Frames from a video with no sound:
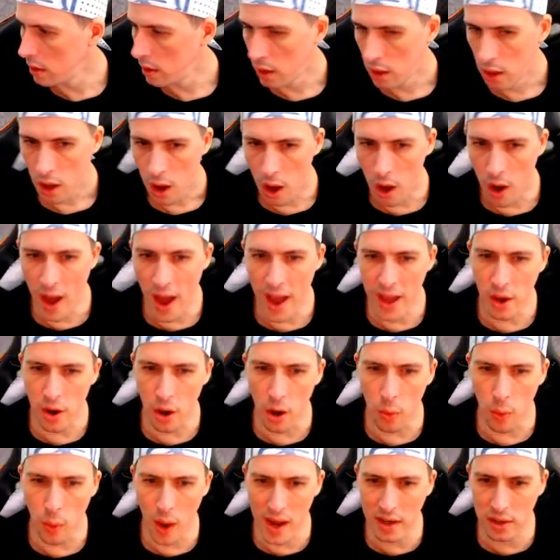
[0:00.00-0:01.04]
Oh, hang
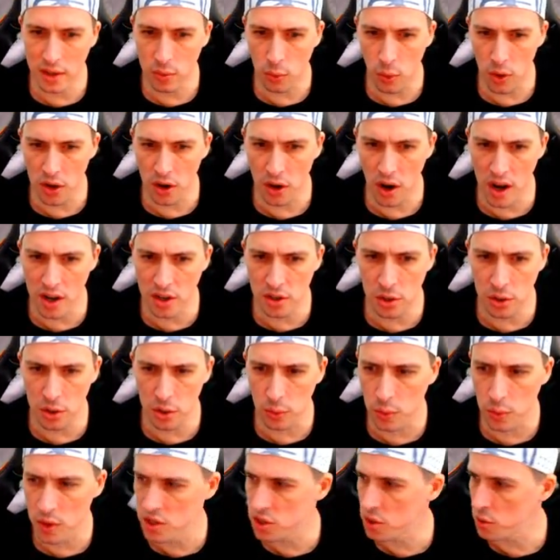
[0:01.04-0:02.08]
on. Wait. What did I
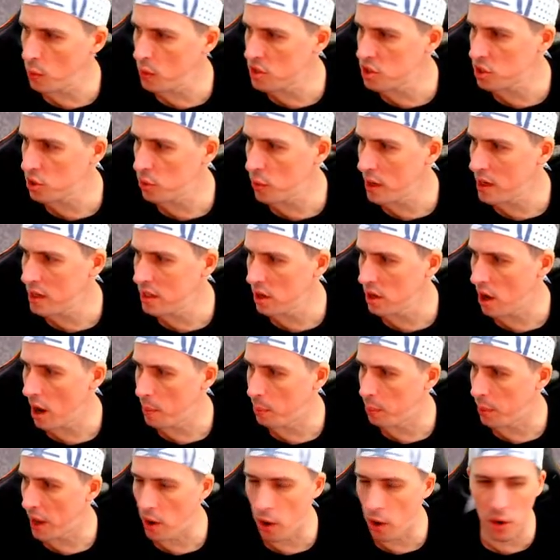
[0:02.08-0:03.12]
do? Which stream did I
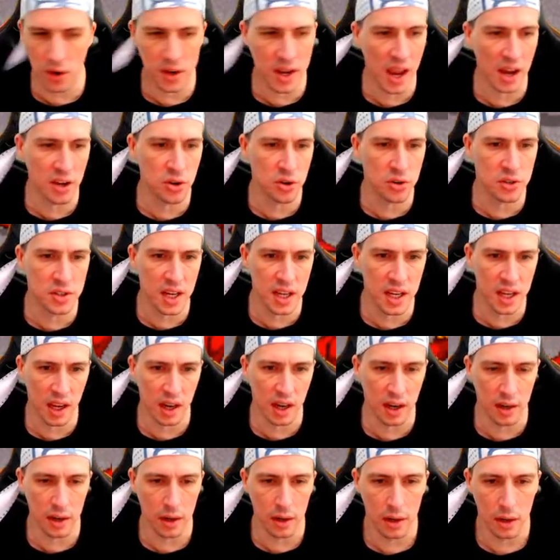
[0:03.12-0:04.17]
play? Oh, can you dig
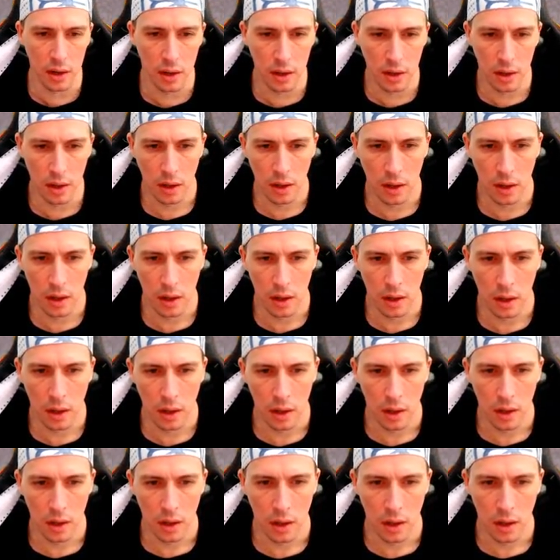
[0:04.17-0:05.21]
it?
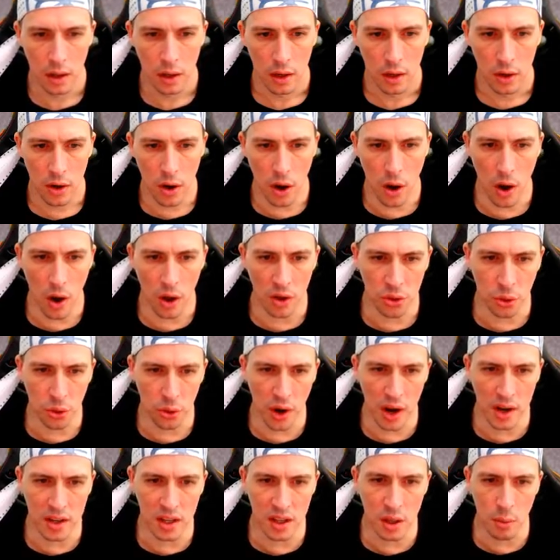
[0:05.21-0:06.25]
No, I thought
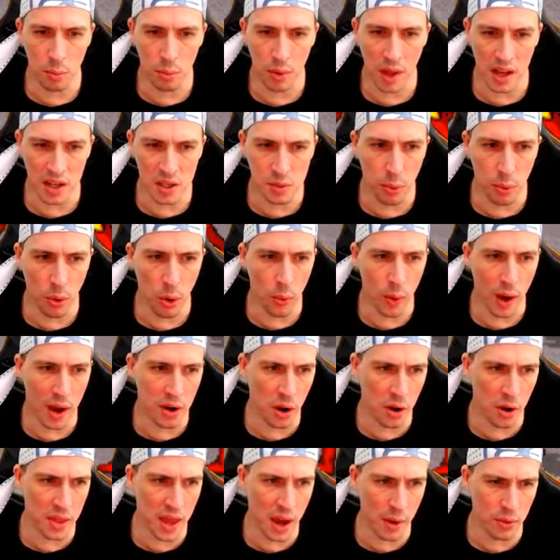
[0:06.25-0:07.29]
I did the Bloodsport one.
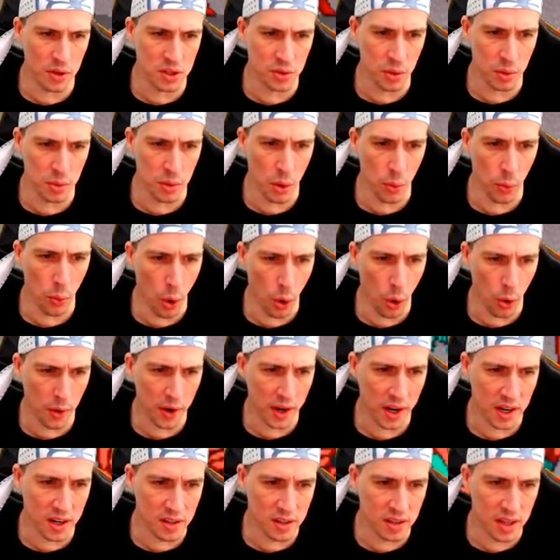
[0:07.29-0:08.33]
No, that was from the
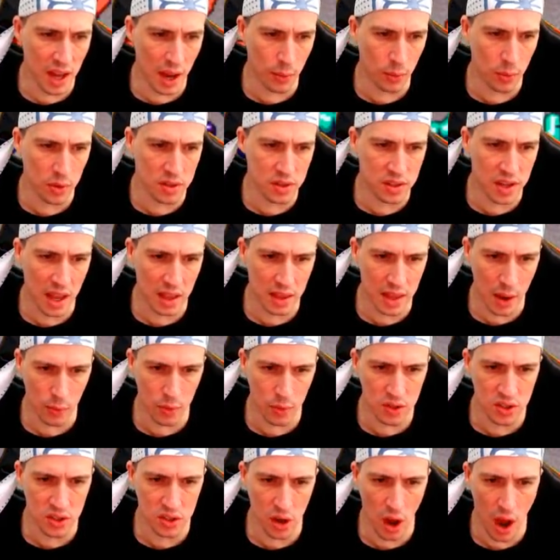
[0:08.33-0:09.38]
Warriors. That was
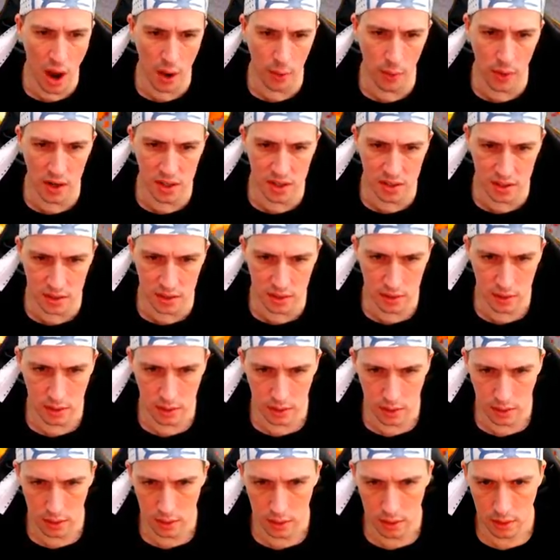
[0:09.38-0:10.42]
Cyrus.
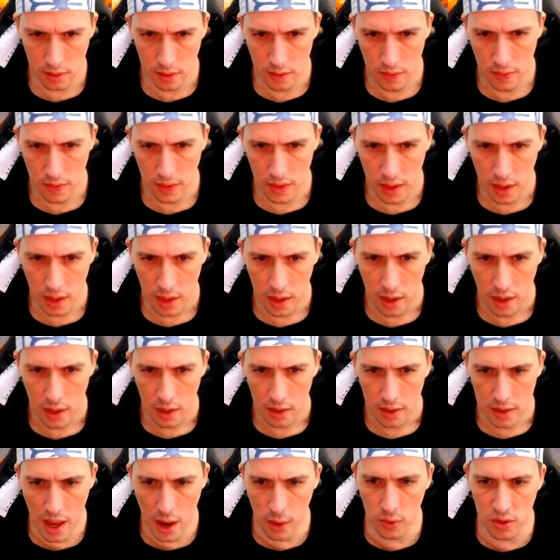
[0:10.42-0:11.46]

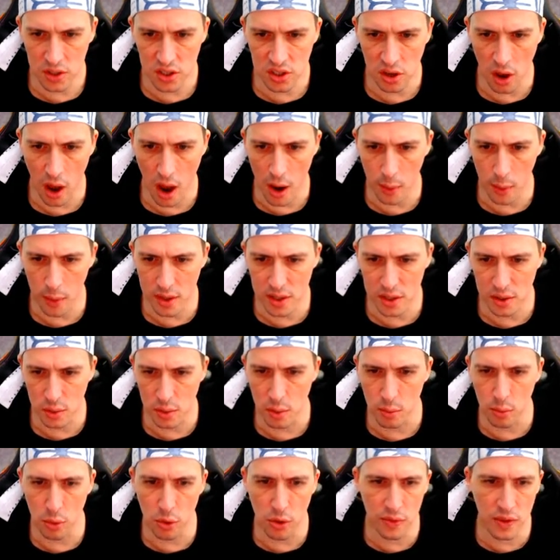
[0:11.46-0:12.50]
That was Cyrus from
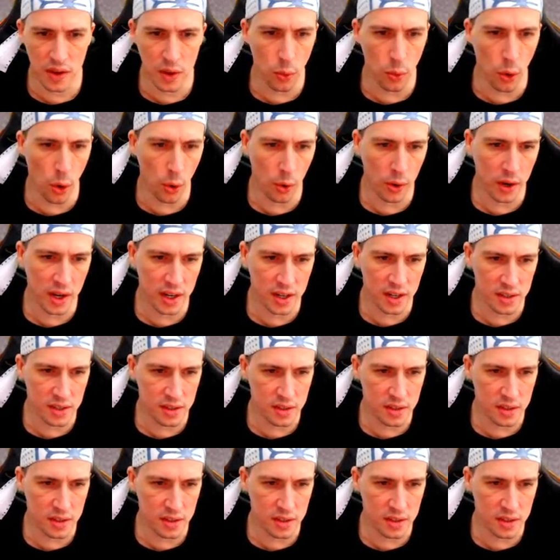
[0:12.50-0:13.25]
the movie Warriors.